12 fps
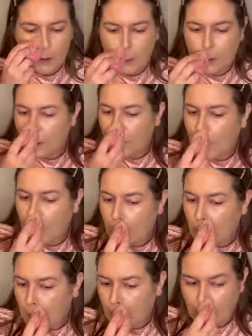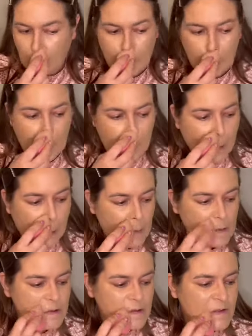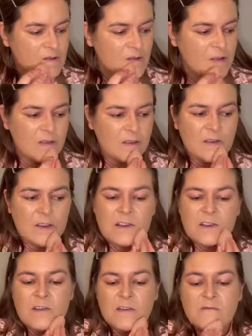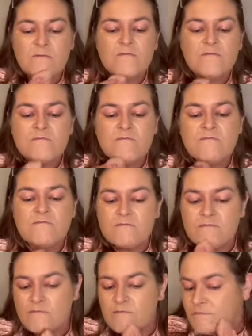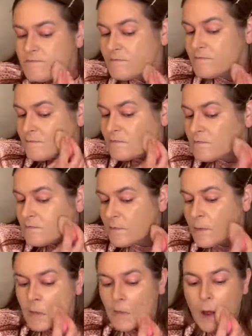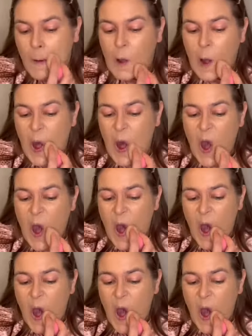I don't know for sure if I'm neutral or pink or whatever, but I feel like if I have pink foundations, it looks just better.